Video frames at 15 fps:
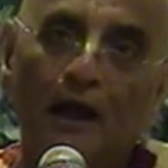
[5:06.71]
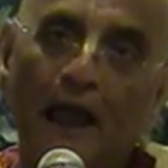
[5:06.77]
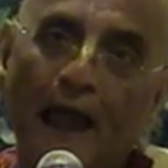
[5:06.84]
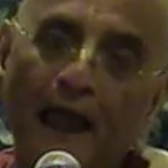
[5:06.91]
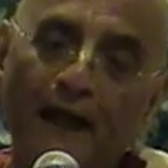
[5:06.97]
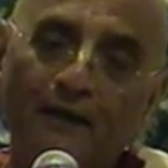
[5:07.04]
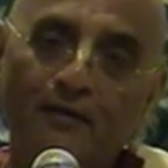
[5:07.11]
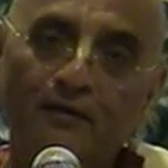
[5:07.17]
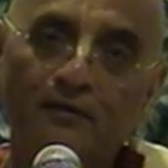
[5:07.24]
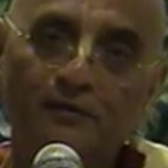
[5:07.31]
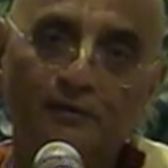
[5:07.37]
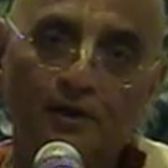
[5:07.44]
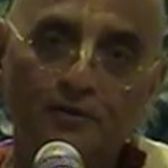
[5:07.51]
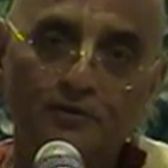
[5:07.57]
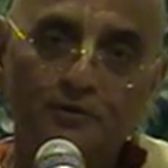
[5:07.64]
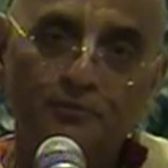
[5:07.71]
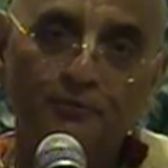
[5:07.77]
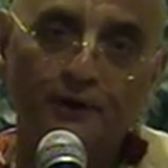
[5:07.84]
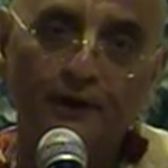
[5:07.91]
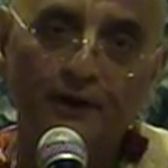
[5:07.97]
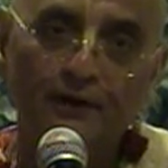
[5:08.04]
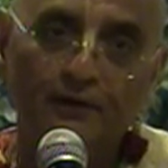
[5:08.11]
Act in such a
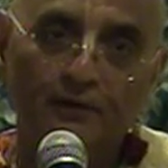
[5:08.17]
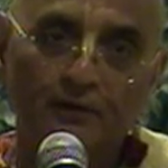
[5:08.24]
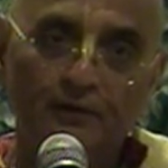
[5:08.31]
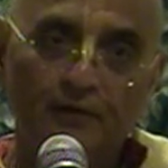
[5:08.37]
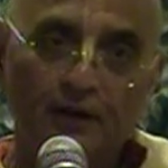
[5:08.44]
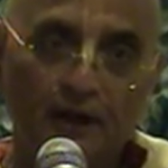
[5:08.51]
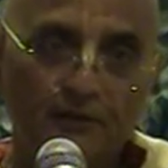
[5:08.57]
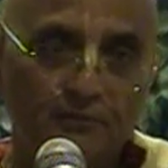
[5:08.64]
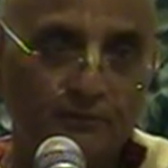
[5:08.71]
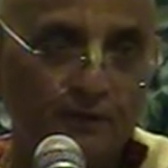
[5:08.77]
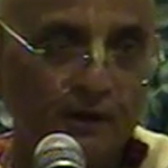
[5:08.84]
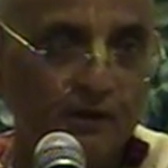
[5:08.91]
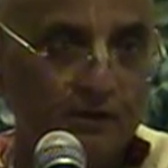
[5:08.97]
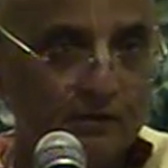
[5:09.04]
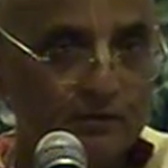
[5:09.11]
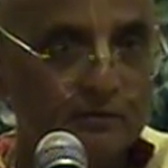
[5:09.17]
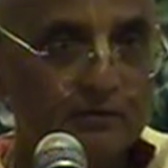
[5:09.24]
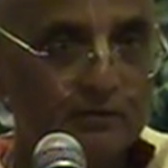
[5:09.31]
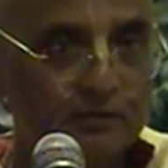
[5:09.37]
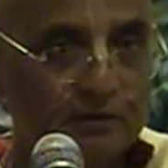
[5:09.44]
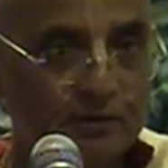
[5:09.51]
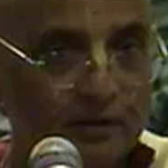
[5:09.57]
way that will
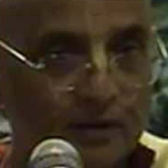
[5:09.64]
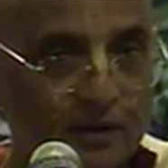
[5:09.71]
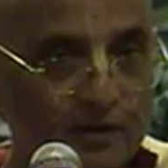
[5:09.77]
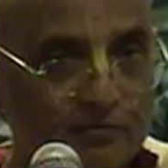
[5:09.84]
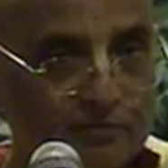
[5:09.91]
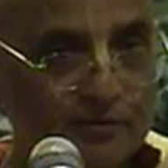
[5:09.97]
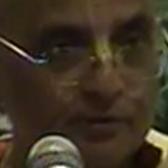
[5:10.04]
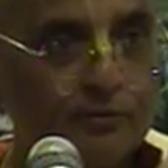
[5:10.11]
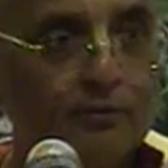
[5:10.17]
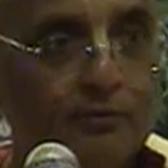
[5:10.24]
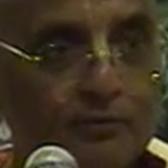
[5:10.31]
give you